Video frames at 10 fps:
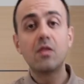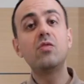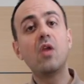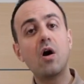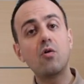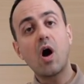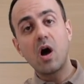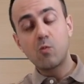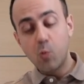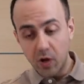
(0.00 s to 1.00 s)
No, I
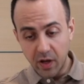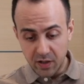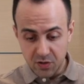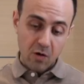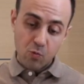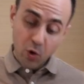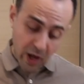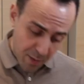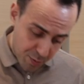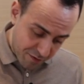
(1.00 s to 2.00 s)
wouldn't. Would
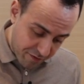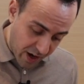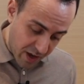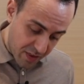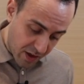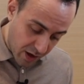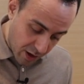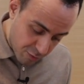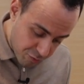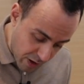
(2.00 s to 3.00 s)
I prefer
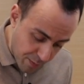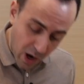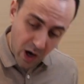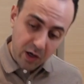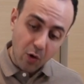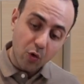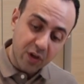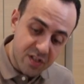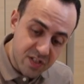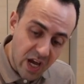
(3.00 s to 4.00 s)
the ribeye or the
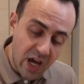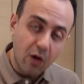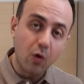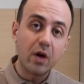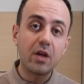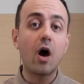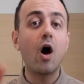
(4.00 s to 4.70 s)
sirloin